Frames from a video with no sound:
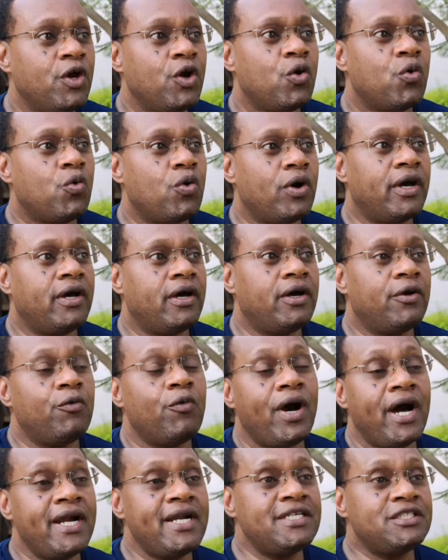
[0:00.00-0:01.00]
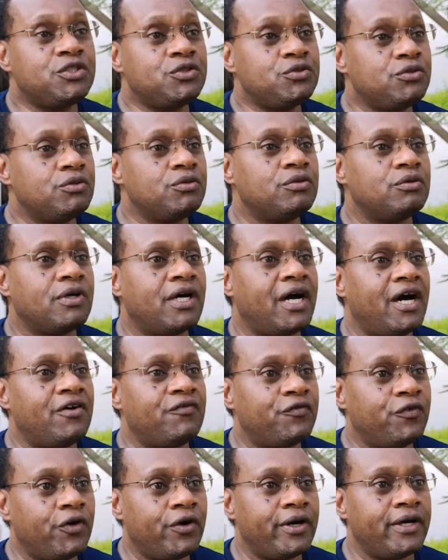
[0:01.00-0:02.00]
One is to
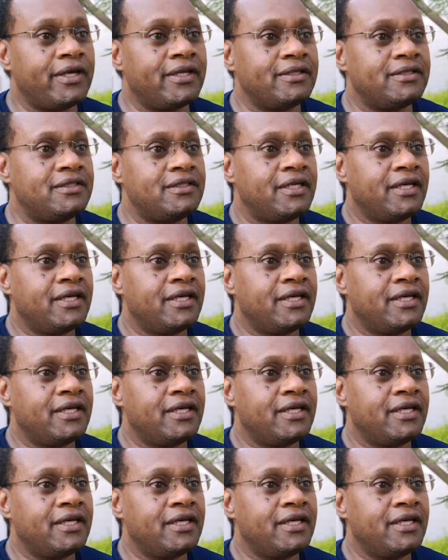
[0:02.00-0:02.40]
avoid